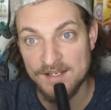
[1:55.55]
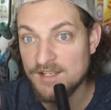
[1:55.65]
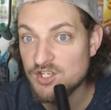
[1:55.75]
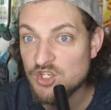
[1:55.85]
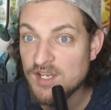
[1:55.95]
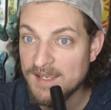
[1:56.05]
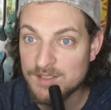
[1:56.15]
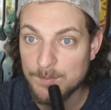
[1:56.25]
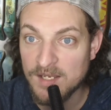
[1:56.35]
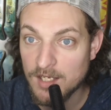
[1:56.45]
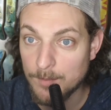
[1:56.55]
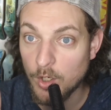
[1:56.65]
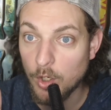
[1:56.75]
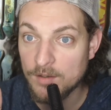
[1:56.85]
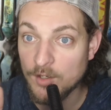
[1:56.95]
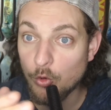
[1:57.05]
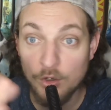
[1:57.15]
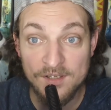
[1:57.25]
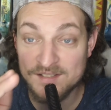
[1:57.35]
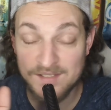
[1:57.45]
This shit has become,
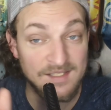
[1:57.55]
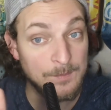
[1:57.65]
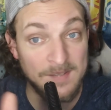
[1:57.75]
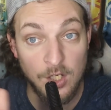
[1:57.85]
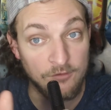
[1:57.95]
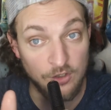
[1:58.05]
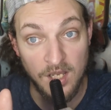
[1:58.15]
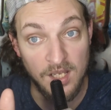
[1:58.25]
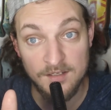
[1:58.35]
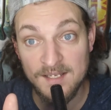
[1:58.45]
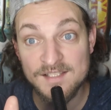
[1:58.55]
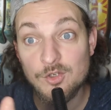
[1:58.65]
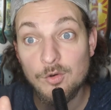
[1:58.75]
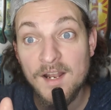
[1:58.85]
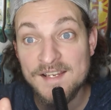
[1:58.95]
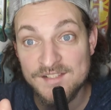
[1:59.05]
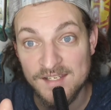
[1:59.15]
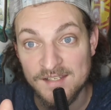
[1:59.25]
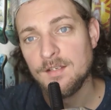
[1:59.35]
it, has been overdone. It's crazy.